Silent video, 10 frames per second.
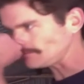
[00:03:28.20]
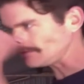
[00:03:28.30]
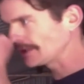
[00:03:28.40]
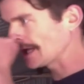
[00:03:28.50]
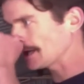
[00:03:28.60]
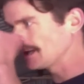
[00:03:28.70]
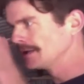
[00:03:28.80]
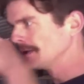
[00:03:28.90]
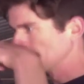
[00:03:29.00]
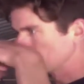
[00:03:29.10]
Now,
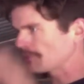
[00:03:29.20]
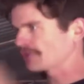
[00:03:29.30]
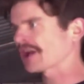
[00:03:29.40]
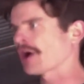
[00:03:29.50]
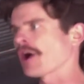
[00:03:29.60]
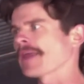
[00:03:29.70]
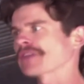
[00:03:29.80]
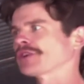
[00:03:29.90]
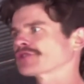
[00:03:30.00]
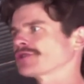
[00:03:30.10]
people say, oh,
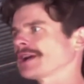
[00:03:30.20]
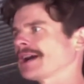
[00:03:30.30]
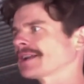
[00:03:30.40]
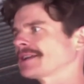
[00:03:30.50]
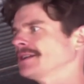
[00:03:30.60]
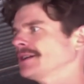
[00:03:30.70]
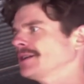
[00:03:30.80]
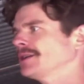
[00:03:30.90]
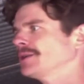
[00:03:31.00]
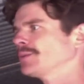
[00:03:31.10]
that's not true, Harley.
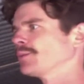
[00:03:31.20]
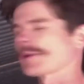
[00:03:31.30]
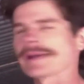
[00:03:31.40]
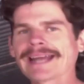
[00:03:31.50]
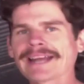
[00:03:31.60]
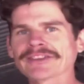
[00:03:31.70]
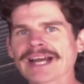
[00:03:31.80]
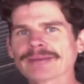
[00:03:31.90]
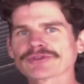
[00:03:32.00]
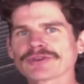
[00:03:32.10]
What about Lance
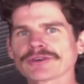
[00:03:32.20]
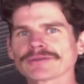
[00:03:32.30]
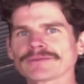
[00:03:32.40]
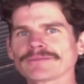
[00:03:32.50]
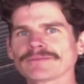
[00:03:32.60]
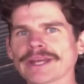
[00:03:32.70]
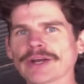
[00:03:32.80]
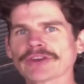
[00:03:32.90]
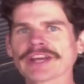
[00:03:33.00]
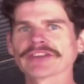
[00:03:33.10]
Armstrong? He
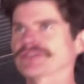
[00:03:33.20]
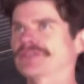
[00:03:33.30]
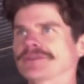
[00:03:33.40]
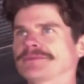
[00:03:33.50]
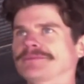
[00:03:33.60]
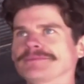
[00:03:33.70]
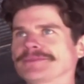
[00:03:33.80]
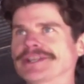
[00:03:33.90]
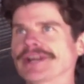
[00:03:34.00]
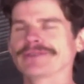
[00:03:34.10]
got tested,
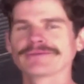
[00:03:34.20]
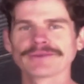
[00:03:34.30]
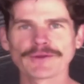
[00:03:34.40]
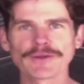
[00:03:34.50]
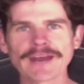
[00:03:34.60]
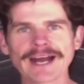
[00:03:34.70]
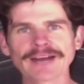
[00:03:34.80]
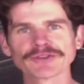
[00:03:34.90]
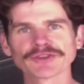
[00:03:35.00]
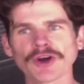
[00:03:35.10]
you know, a few
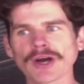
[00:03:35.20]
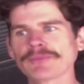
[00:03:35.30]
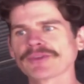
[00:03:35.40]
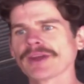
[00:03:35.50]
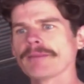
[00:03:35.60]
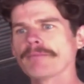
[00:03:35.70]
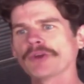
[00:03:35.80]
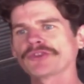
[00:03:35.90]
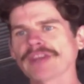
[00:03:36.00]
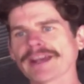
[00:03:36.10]
thousand times,
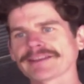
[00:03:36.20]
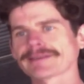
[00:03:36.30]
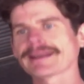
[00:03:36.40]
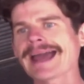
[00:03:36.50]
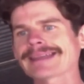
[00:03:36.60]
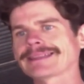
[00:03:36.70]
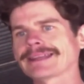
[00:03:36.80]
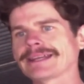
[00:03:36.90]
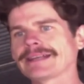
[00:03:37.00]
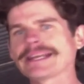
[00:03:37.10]
most tested
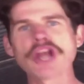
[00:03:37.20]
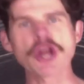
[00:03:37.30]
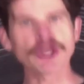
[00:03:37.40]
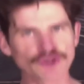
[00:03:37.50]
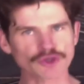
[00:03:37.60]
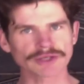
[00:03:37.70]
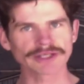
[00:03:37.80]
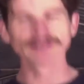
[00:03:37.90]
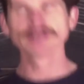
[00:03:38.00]
athlete in history.